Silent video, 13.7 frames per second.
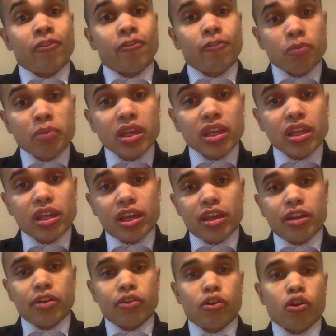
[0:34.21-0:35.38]
for me
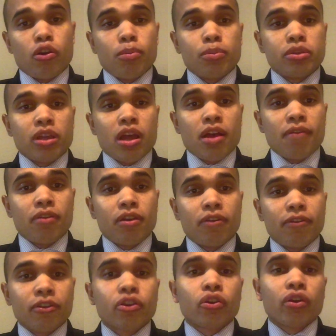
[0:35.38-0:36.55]
in terms of
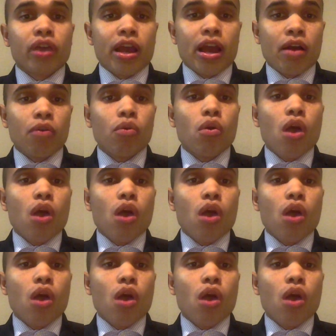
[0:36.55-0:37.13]
figuring out